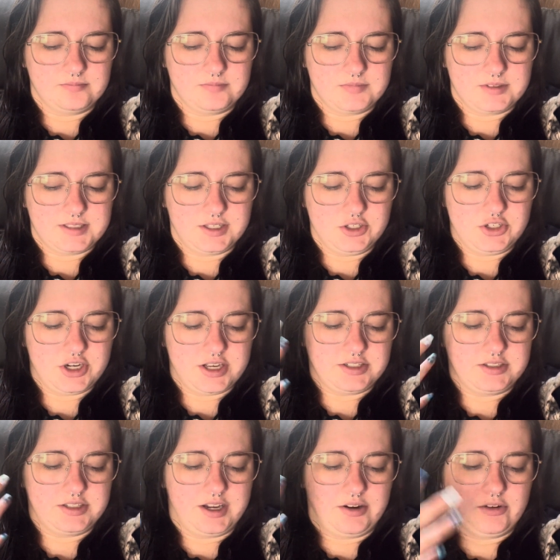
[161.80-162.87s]

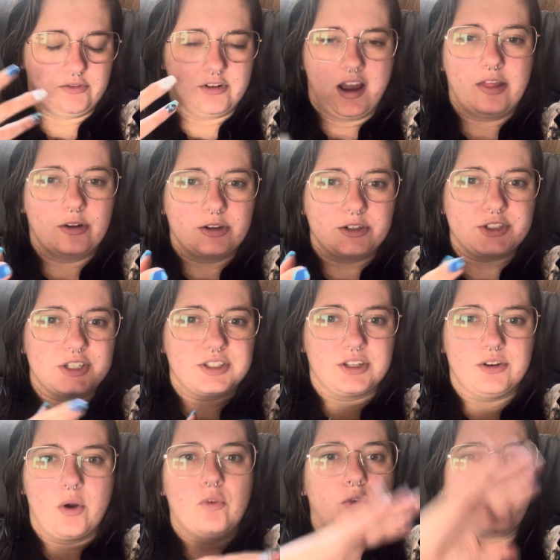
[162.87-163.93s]
suggesting rather just an
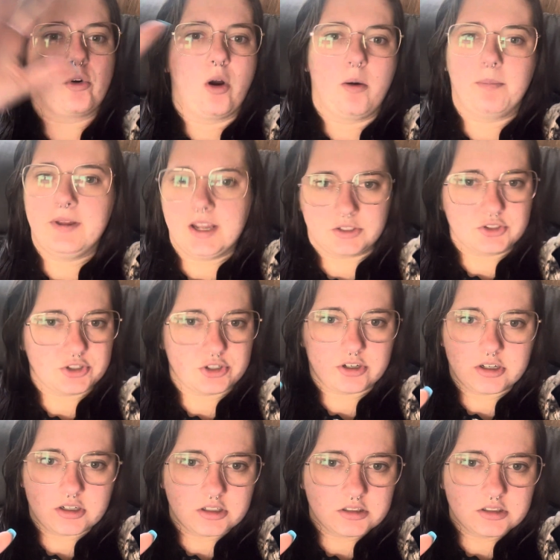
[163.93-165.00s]
overall picture.